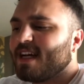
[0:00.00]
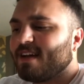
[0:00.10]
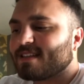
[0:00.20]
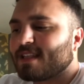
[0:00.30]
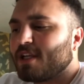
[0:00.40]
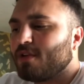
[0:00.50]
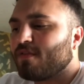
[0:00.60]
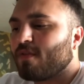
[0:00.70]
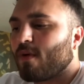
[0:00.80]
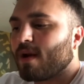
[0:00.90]
a slight
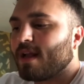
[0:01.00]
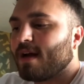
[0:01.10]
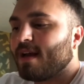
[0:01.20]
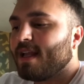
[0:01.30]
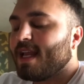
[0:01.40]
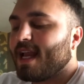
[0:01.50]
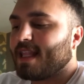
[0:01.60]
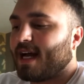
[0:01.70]
euphoria, and the